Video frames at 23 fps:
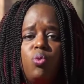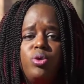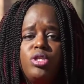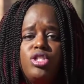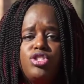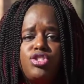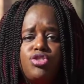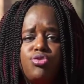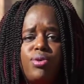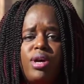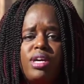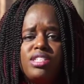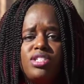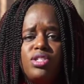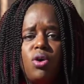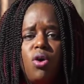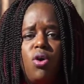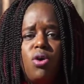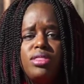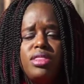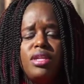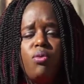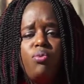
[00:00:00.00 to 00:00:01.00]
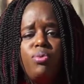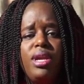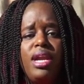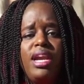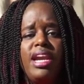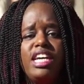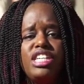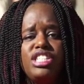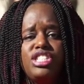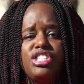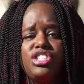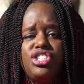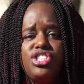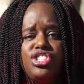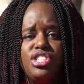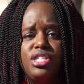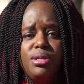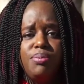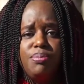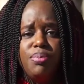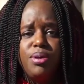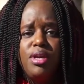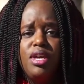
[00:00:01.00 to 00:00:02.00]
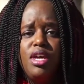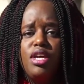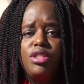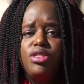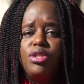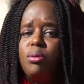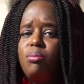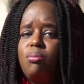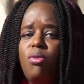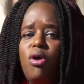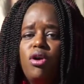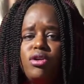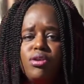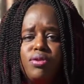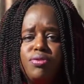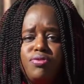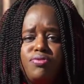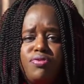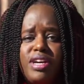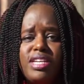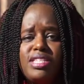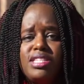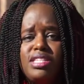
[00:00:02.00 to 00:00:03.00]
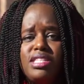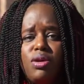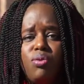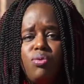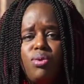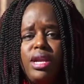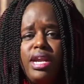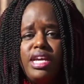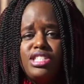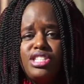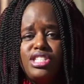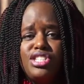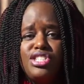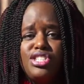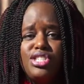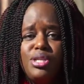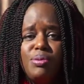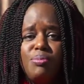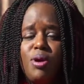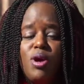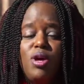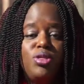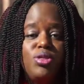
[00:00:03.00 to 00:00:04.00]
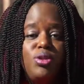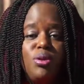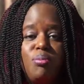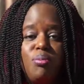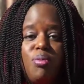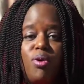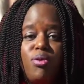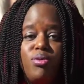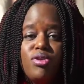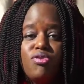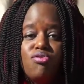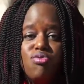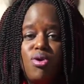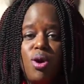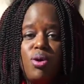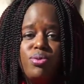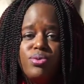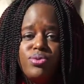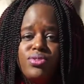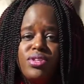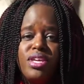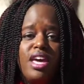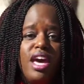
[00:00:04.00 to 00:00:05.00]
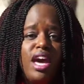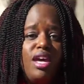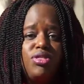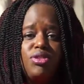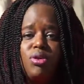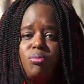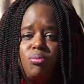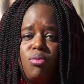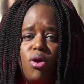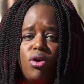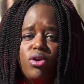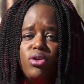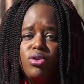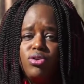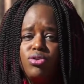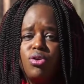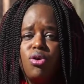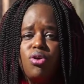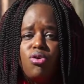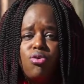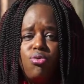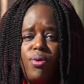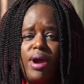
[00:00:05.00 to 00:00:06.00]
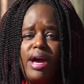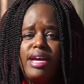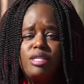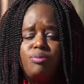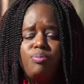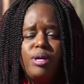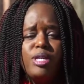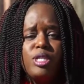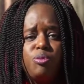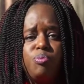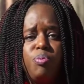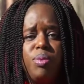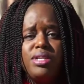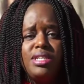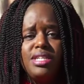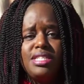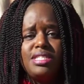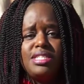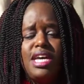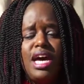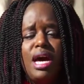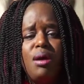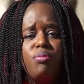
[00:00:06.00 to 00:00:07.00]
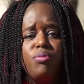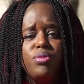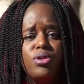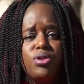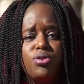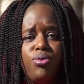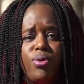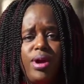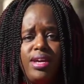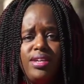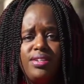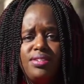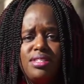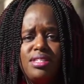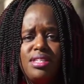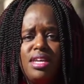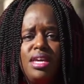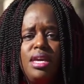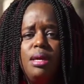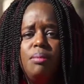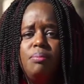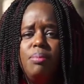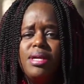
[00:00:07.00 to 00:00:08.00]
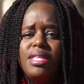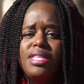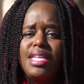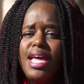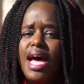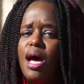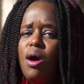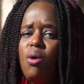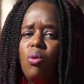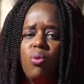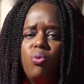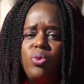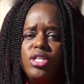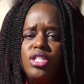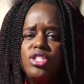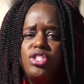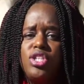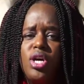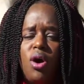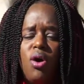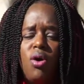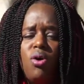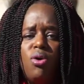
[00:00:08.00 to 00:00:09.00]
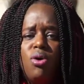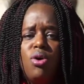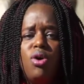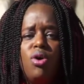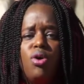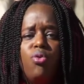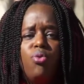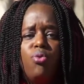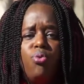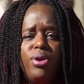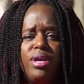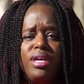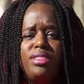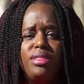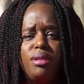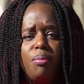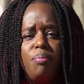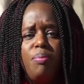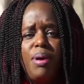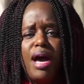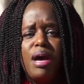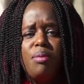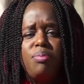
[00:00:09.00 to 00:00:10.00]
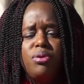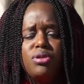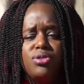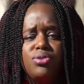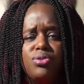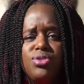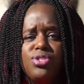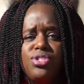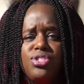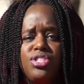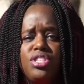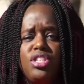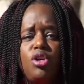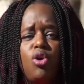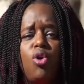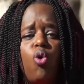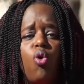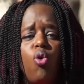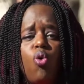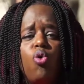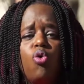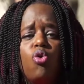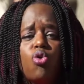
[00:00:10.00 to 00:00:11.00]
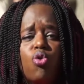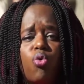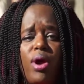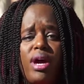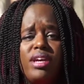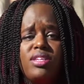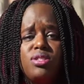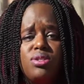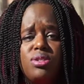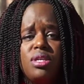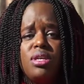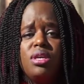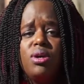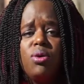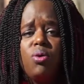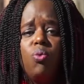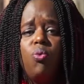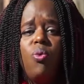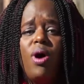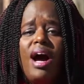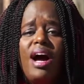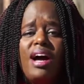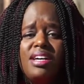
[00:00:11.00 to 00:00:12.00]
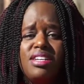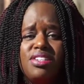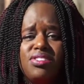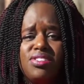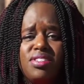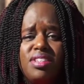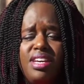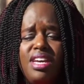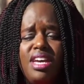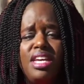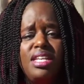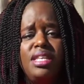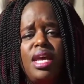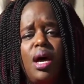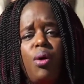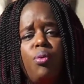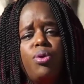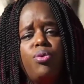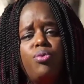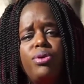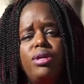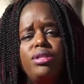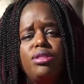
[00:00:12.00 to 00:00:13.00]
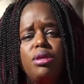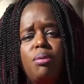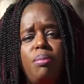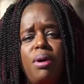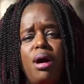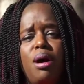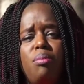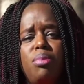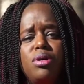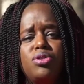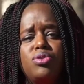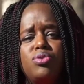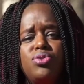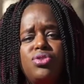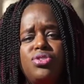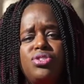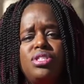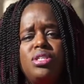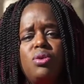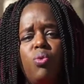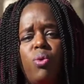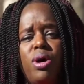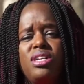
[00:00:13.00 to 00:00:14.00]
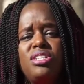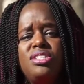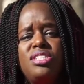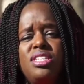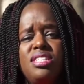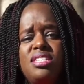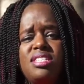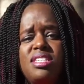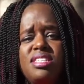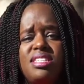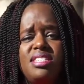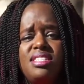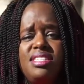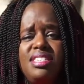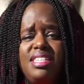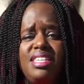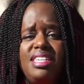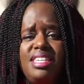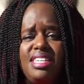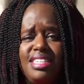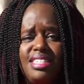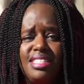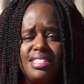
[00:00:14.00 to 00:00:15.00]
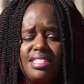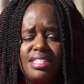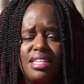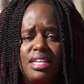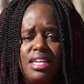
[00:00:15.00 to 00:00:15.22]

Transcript: we trust on a relationship. The more you invest in a relationship, the more it grows. And the more you know Christ by spending time with Christ. But now we don't read the Bible to see who Christ was. Now we read the Bible to see what Jesus did.